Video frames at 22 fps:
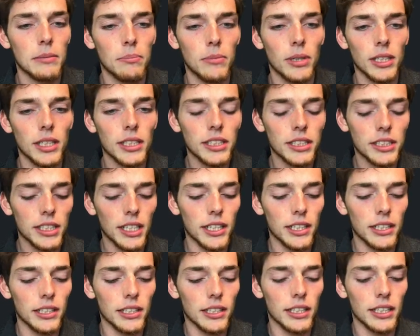but let's
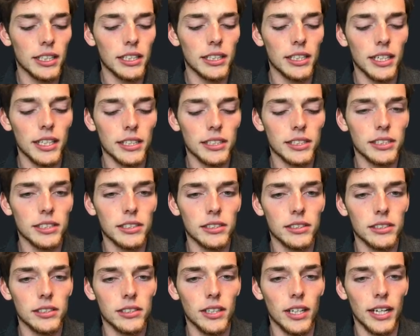say index
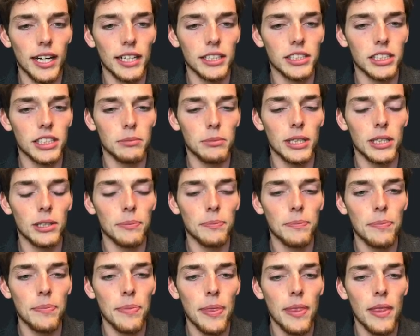dot H T M L.